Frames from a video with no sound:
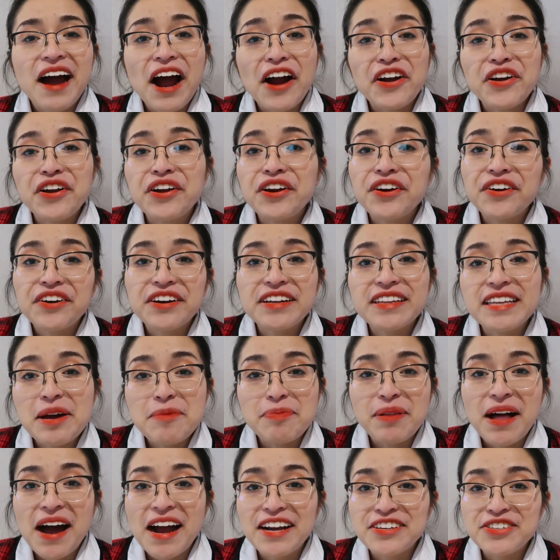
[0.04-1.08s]
Are you currently
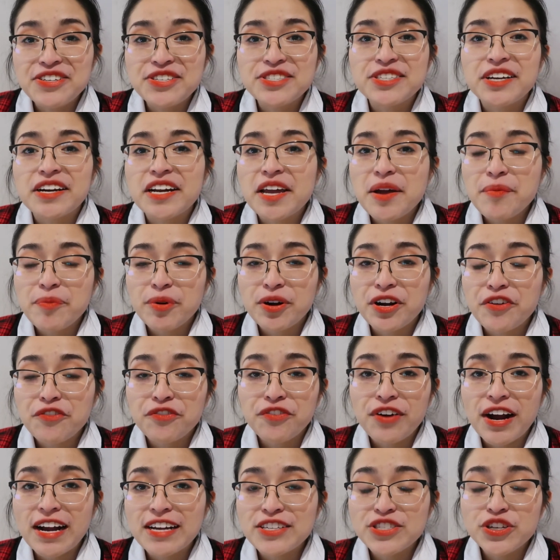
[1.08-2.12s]
applying to study abroad in
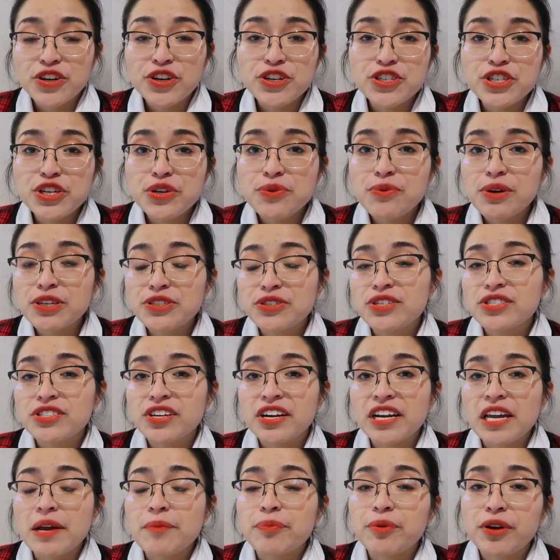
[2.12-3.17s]
France, or do you want to
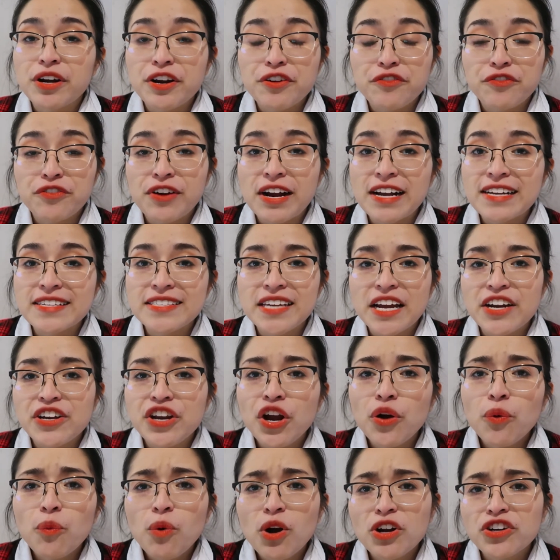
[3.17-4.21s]
study abroad in France and
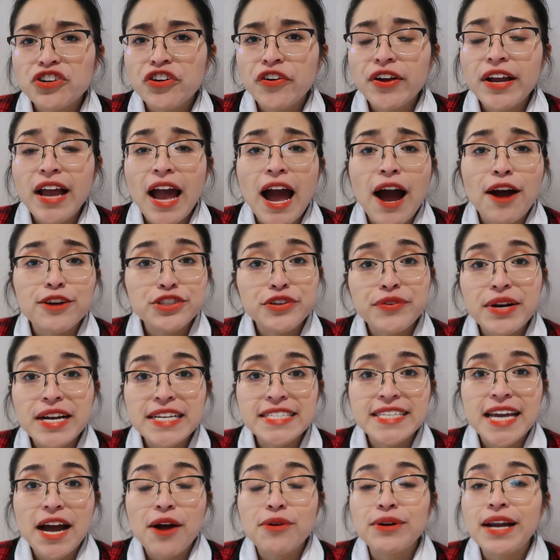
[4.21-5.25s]
you're wondering how to
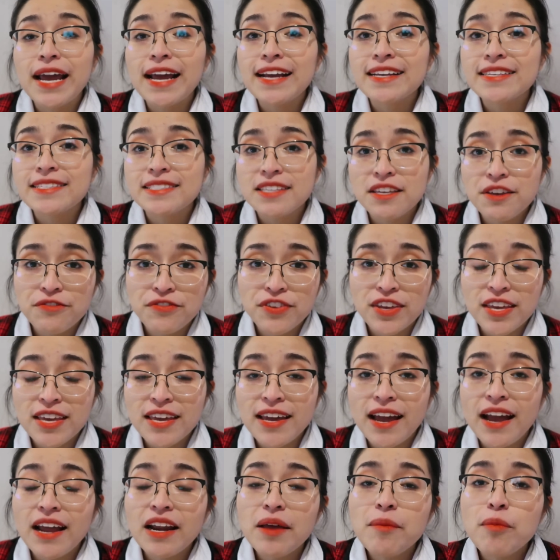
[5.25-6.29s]
write down a
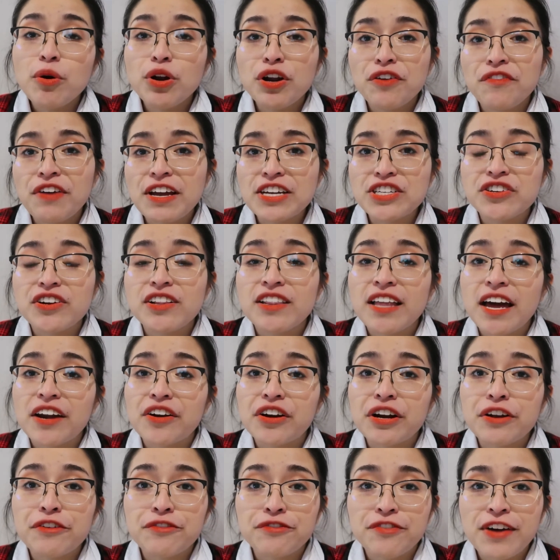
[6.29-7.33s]
CV and a motivational
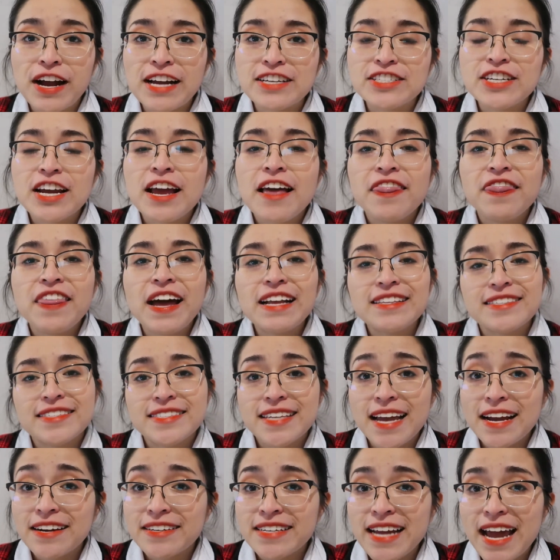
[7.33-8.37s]
letter in French that
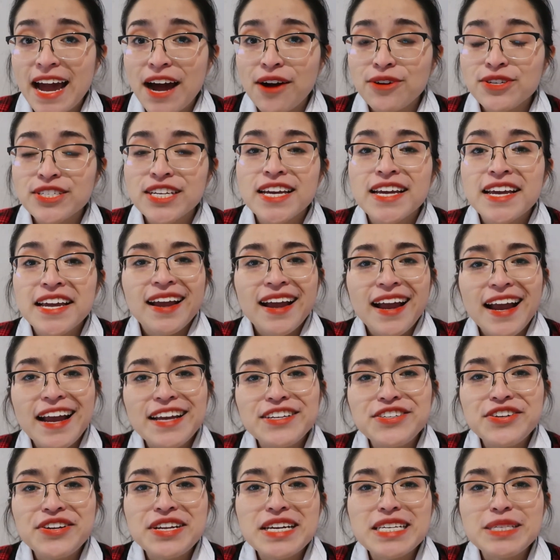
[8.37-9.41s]
stand out?
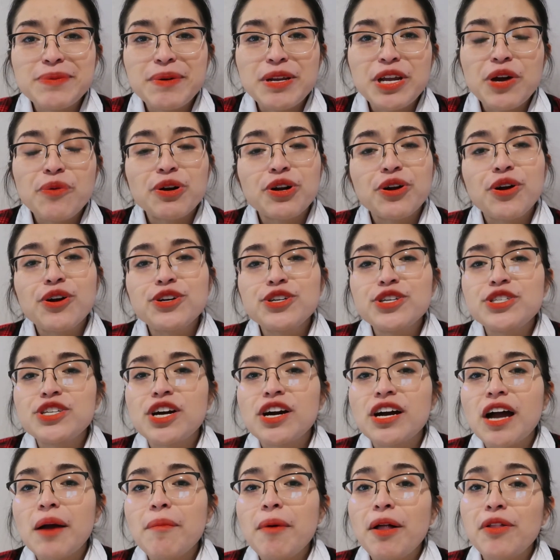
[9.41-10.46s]
In today's video, we're going to
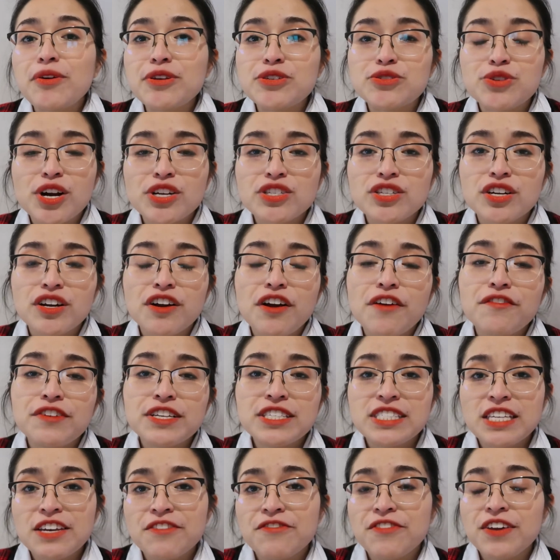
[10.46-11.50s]
talk about the structure of a
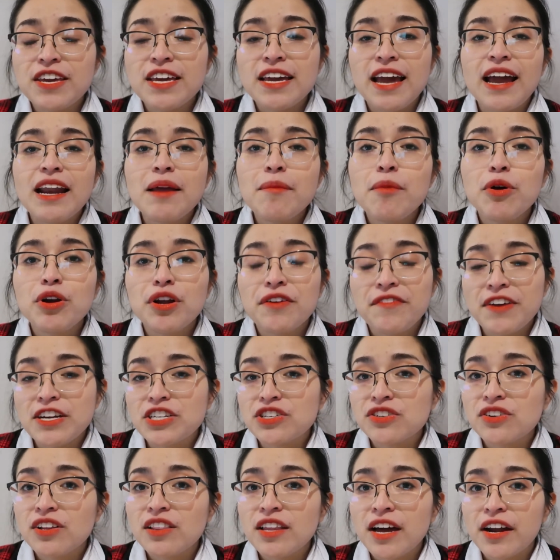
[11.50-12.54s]
CV and a
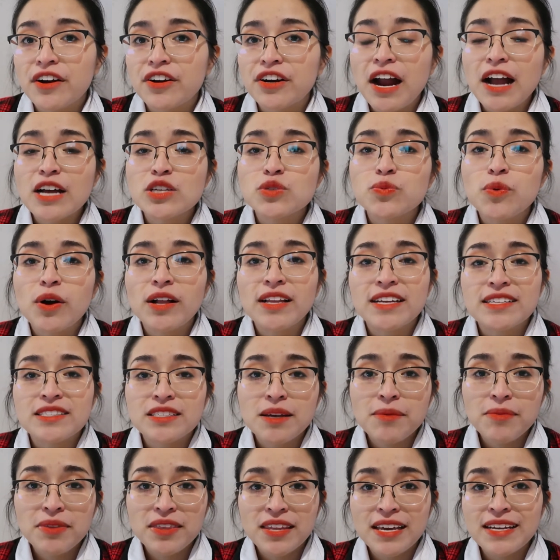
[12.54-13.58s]
motivational letter, as well as
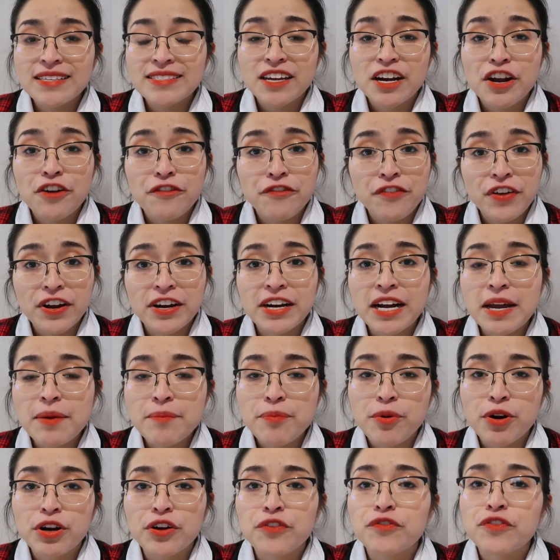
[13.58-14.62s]
some things that are very
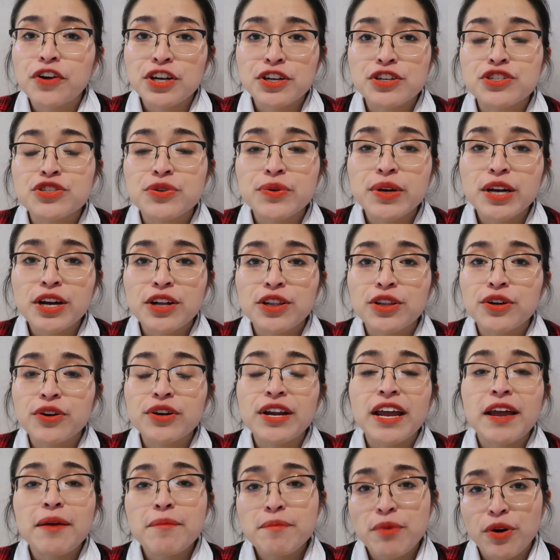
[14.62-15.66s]
important for you to
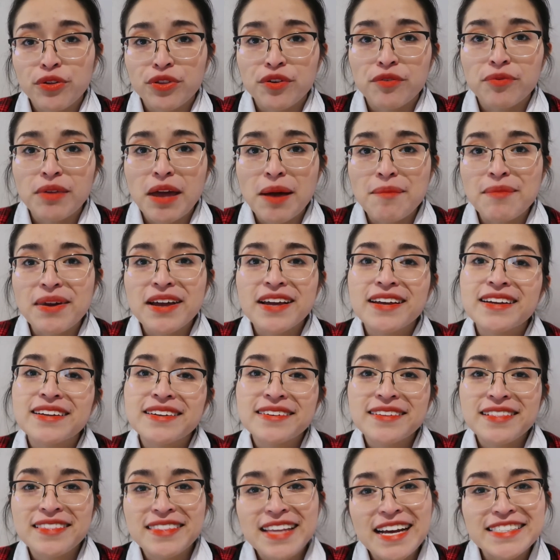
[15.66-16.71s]
include in both of
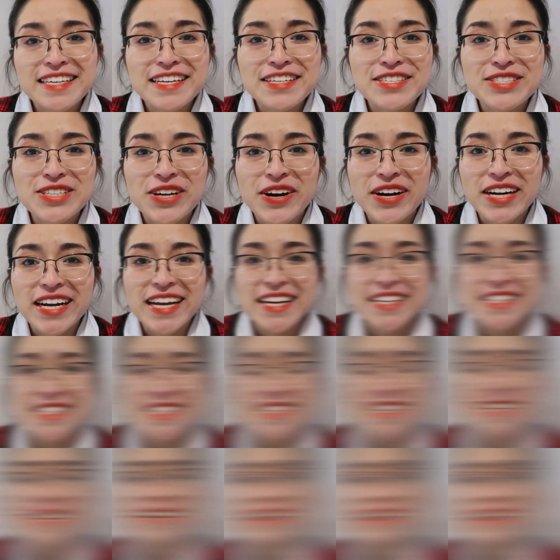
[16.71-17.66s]
them. Let's get started.